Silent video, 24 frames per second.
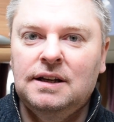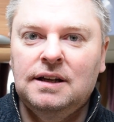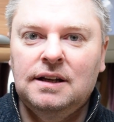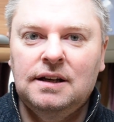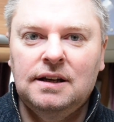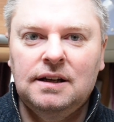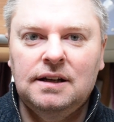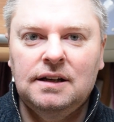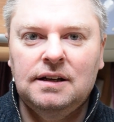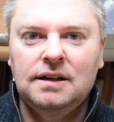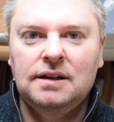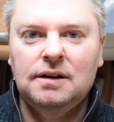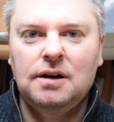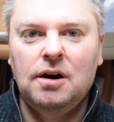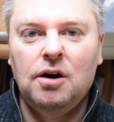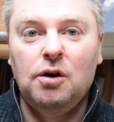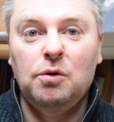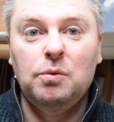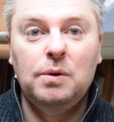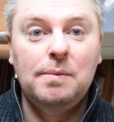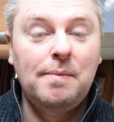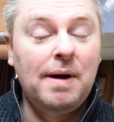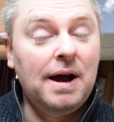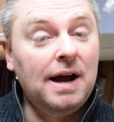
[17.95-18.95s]

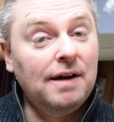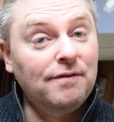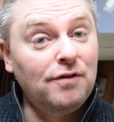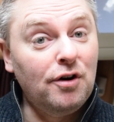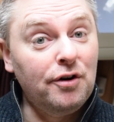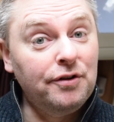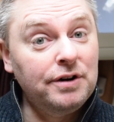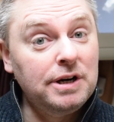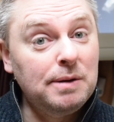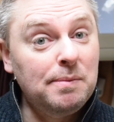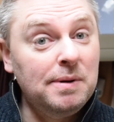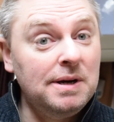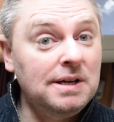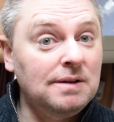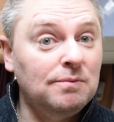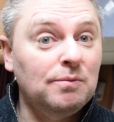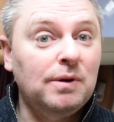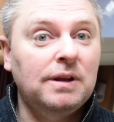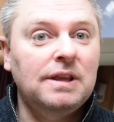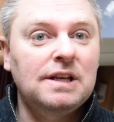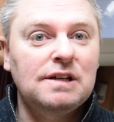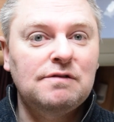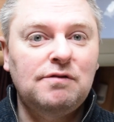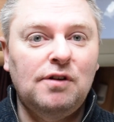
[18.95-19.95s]
Or we might have already been
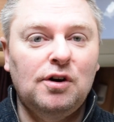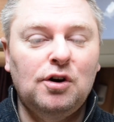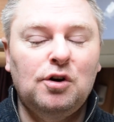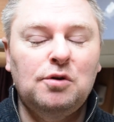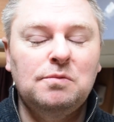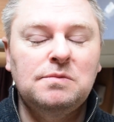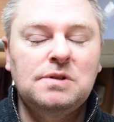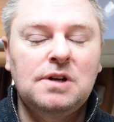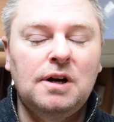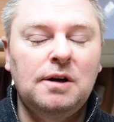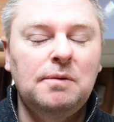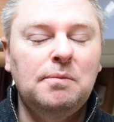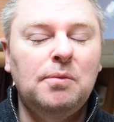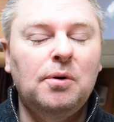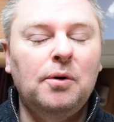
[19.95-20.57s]
when this vlog comes out.